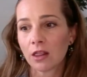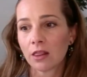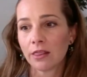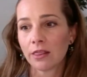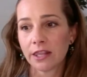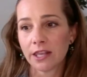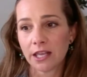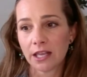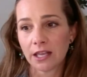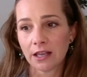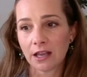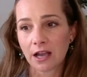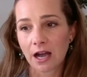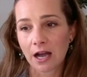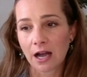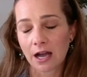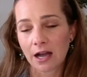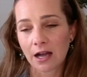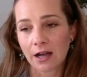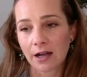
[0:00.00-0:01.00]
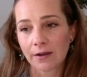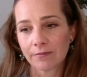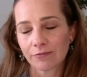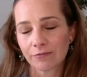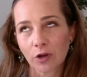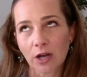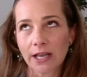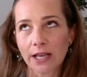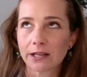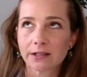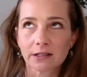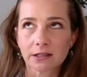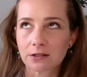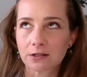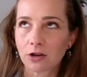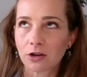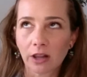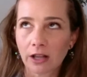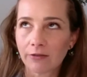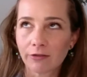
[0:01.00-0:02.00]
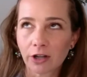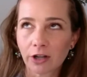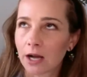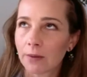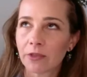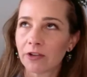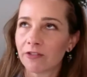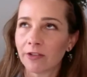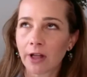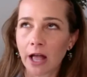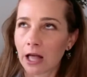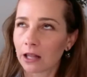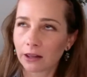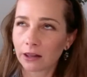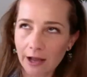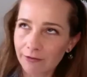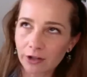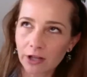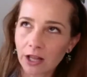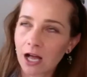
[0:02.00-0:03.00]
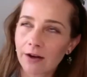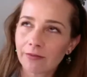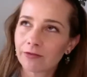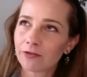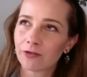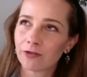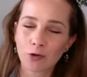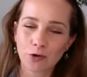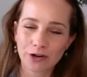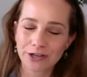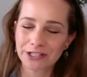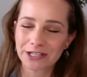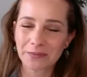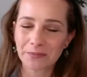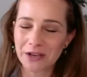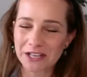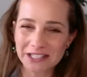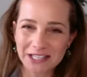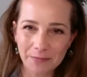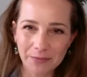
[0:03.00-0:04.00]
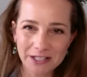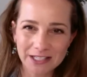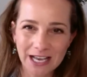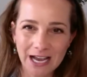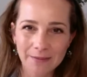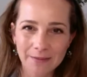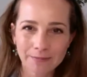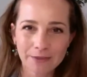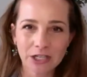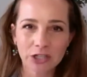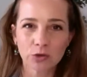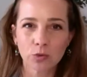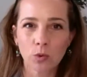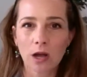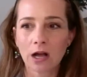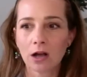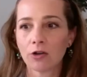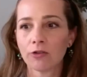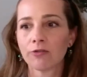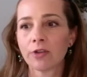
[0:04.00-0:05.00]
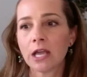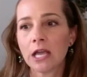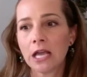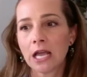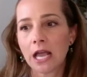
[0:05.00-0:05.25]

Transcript: The, uh, well, I guess it's called level up. The, a level up for step by step is kept at 12.